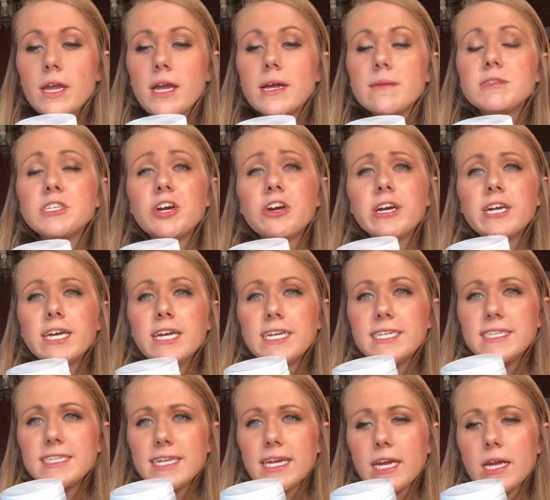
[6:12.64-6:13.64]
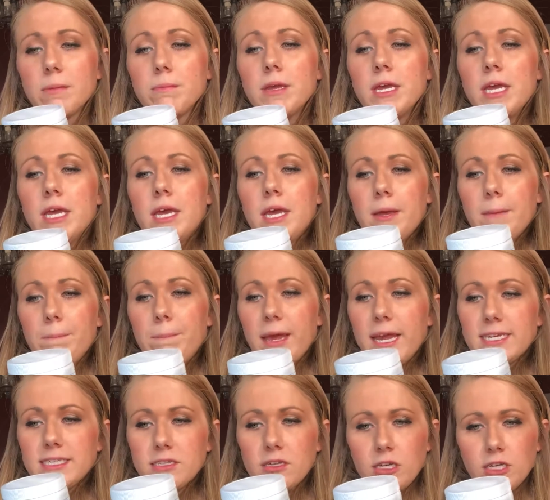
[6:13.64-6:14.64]
So our
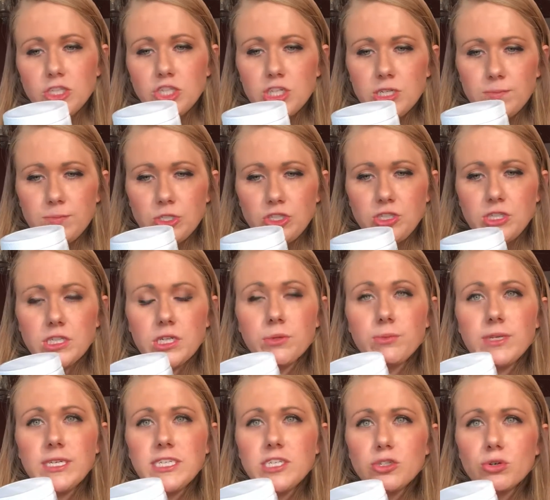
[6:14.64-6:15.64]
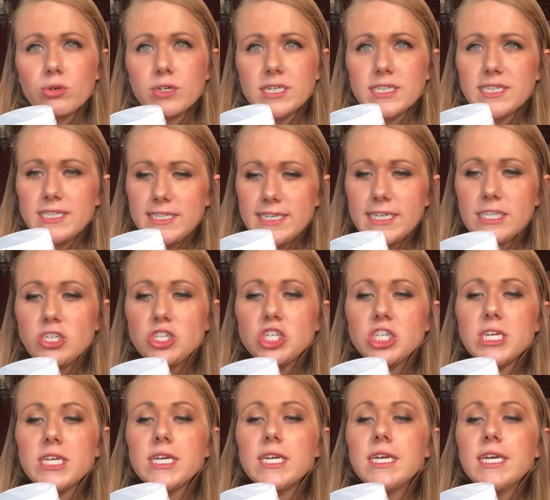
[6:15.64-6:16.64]
enzyme-based laundry booster restores
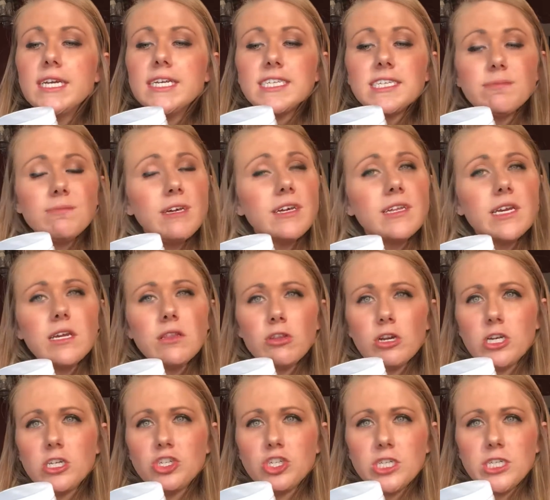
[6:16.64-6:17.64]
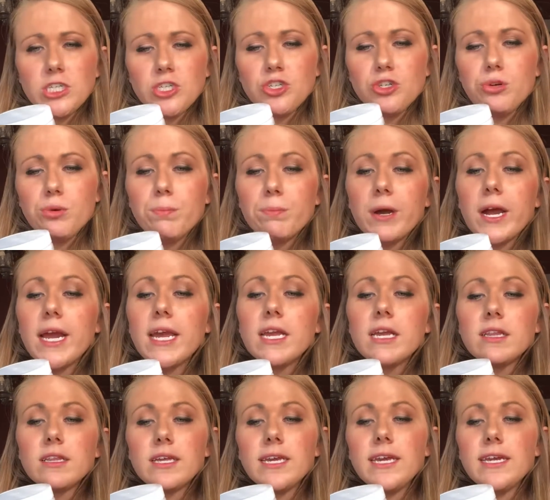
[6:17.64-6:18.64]
dingy, smelly laundry to bright,
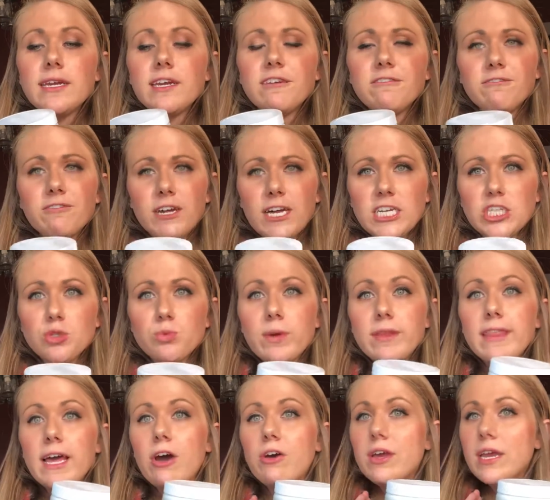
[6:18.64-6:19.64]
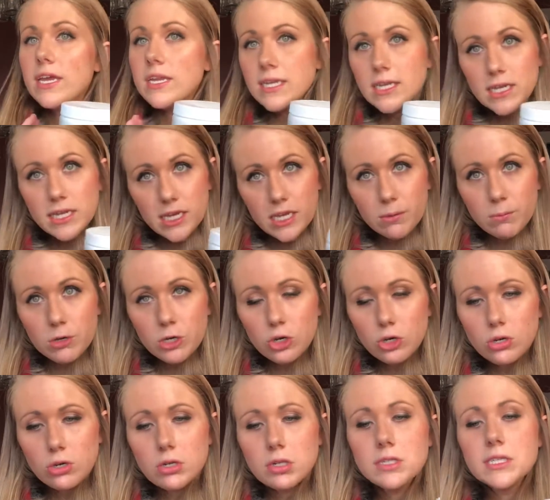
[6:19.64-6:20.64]
clean, and fresh without any
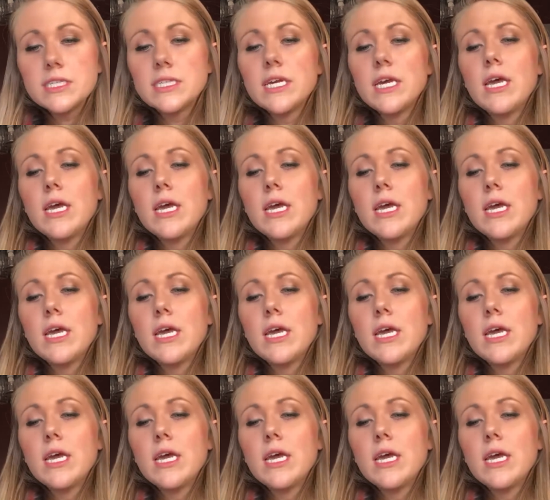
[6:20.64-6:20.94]
chemicals